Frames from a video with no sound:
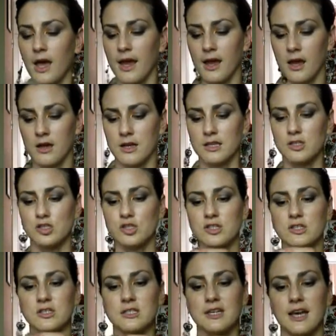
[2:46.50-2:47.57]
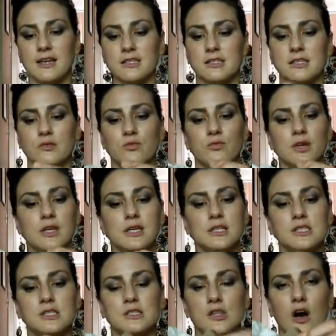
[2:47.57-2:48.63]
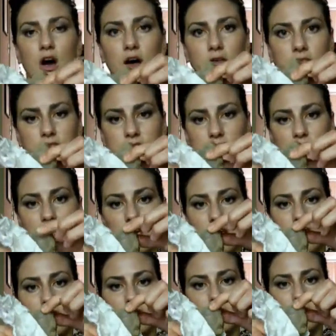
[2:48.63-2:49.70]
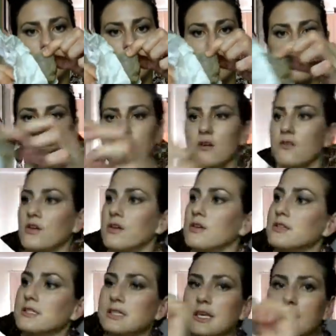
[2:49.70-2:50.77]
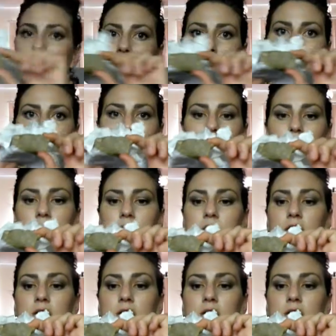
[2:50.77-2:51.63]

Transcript: and it's just nice. It's really soft. Like, I don't know if you can see that, but